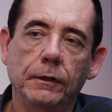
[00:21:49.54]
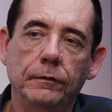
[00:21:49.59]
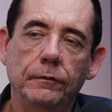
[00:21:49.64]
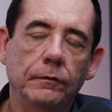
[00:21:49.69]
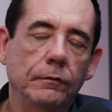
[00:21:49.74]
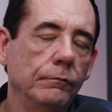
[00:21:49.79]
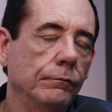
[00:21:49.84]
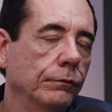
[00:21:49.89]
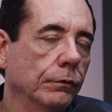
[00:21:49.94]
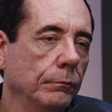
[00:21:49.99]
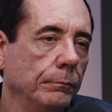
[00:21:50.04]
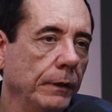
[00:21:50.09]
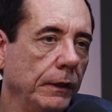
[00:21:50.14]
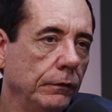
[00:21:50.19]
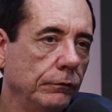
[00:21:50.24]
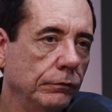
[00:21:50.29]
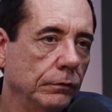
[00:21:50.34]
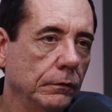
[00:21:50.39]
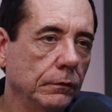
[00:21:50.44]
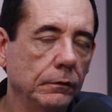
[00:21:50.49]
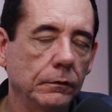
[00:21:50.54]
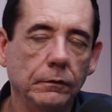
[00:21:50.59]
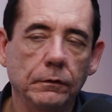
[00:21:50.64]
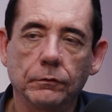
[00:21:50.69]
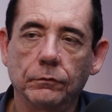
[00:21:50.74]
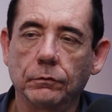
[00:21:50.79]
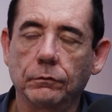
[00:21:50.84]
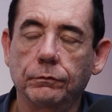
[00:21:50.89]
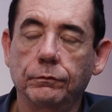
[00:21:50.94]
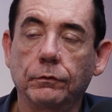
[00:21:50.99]
disinformation
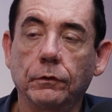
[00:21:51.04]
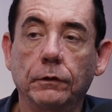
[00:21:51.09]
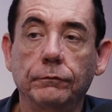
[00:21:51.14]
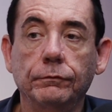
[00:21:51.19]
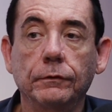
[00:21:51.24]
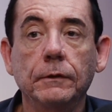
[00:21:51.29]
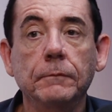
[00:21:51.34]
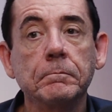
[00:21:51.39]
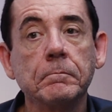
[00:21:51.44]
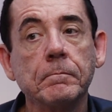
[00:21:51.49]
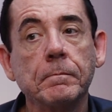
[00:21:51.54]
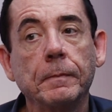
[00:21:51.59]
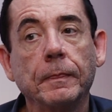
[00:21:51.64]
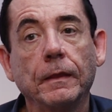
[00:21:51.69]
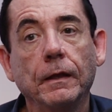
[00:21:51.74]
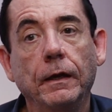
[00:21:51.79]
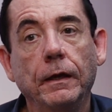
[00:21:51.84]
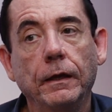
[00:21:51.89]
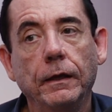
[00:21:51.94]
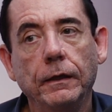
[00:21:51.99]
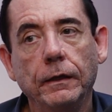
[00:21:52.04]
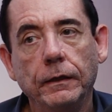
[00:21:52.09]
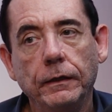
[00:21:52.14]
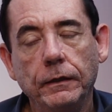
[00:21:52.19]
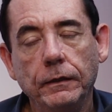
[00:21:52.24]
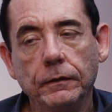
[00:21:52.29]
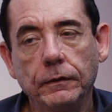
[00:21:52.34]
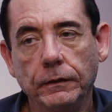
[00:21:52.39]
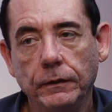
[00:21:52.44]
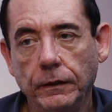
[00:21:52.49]
and so forth.
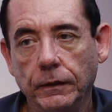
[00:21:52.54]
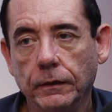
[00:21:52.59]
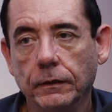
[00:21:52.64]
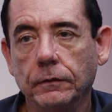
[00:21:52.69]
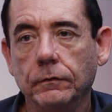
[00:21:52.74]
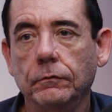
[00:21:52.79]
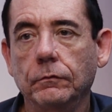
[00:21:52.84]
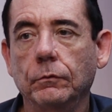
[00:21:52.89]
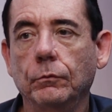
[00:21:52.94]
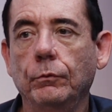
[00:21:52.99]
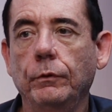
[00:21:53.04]
In the end,